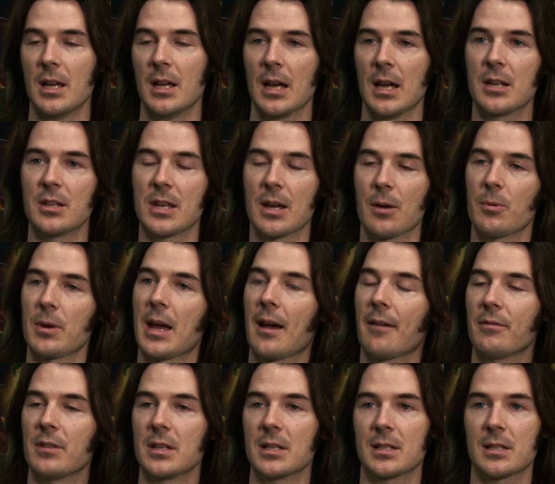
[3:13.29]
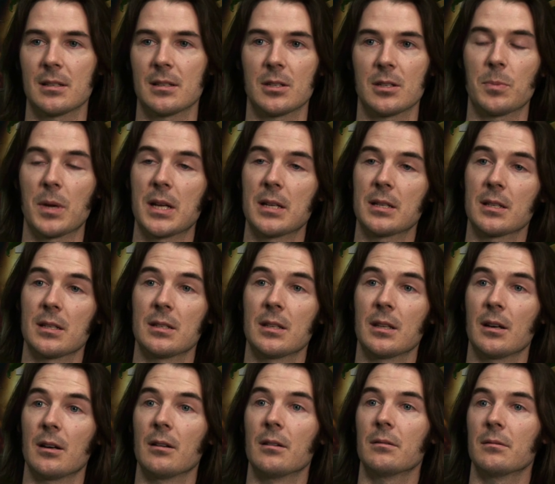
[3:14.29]
and yet we have these spaces that
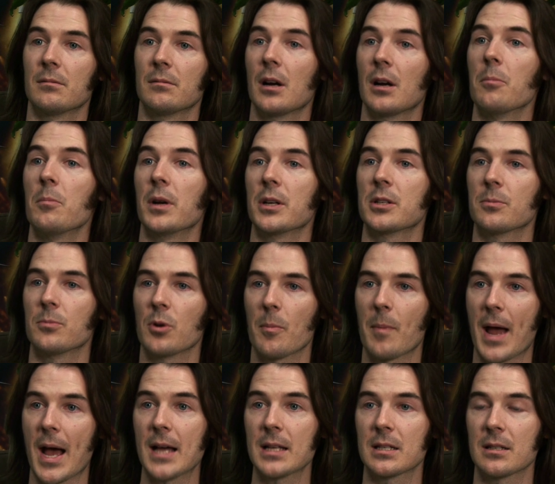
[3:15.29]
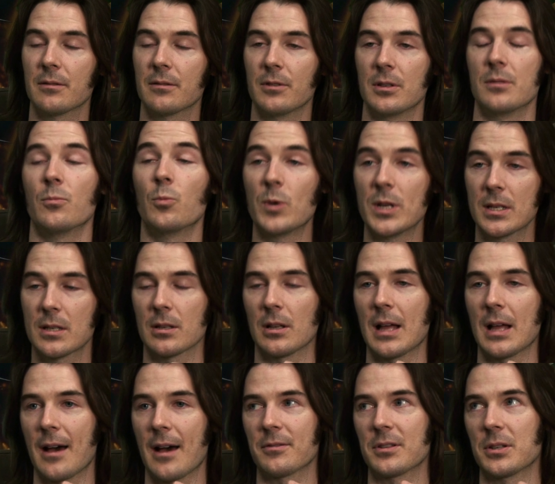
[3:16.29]
are much more massive, and we still
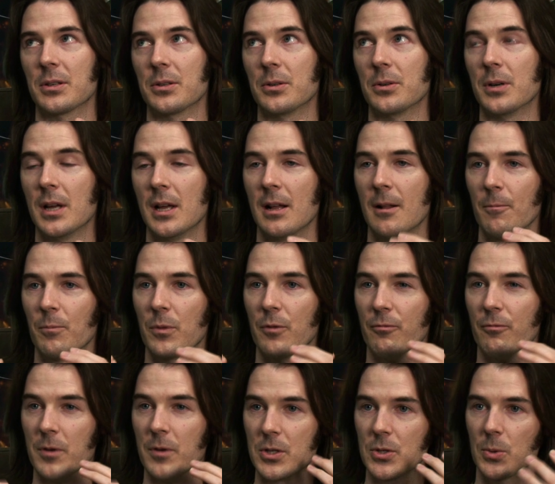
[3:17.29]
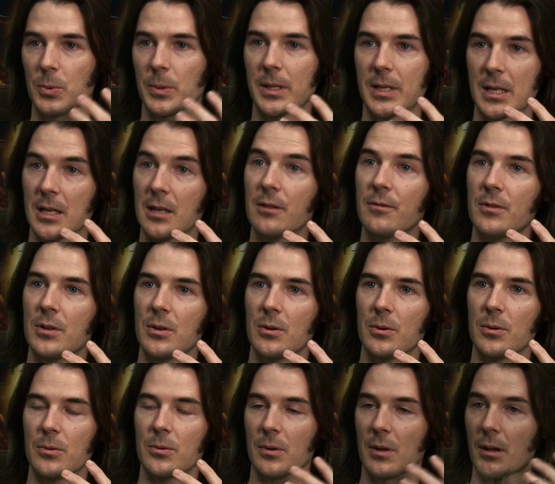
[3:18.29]
have to visually give
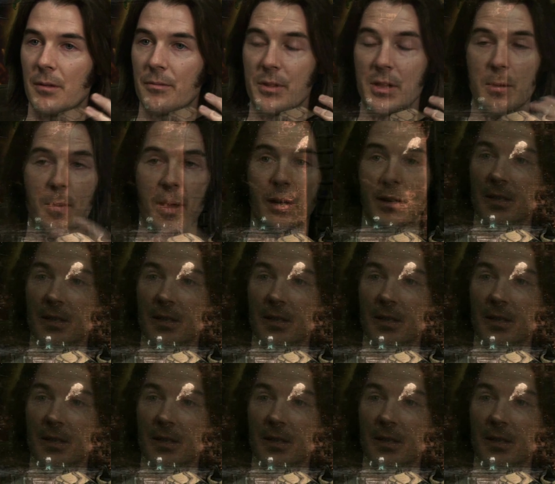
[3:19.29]
you the amount